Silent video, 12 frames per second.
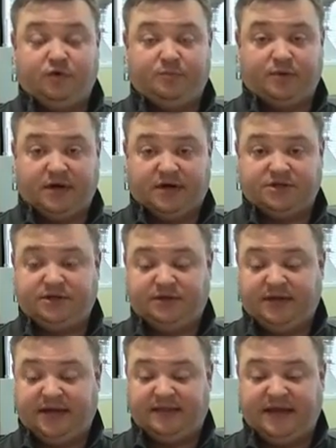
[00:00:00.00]

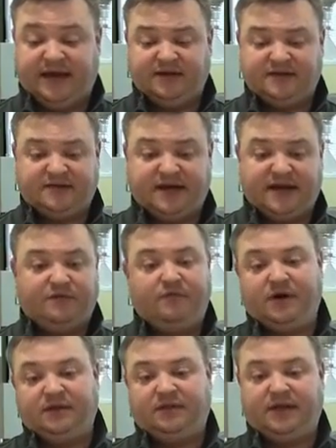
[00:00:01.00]
Production, and that is kind of
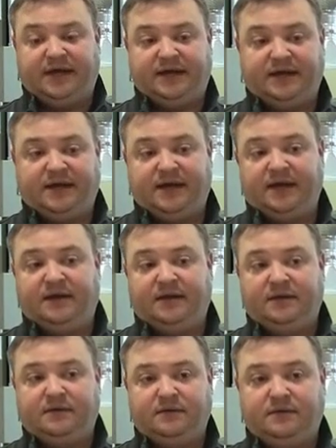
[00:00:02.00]
run like
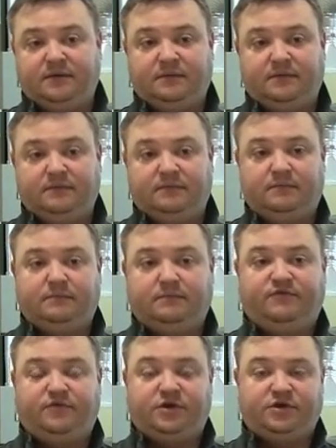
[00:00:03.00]
a
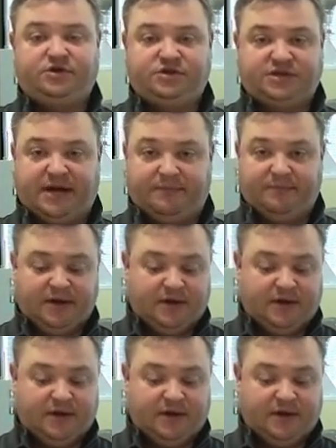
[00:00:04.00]
furniture shop.